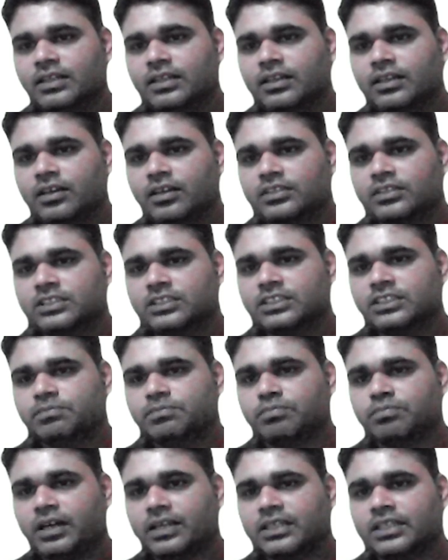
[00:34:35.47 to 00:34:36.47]
or this
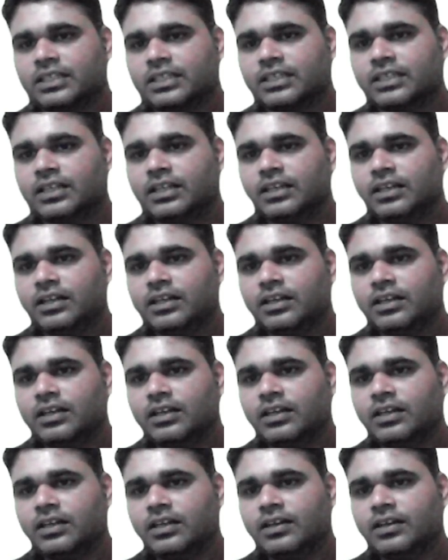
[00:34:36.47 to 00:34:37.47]
particle
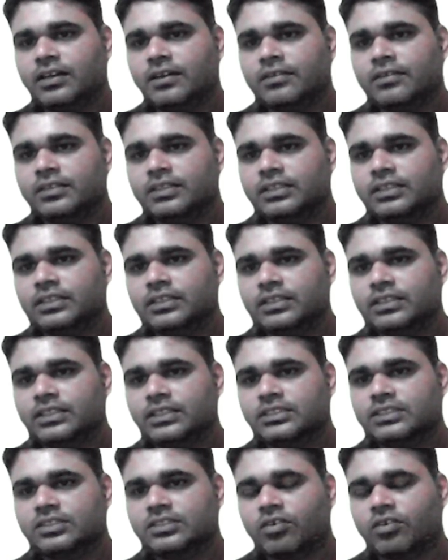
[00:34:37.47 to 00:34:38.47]

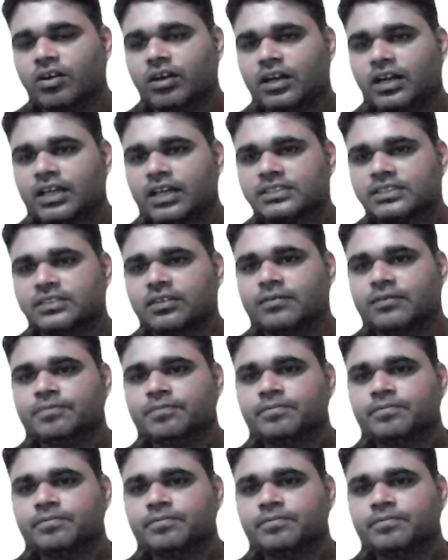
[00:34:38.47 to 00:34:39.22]
is called as the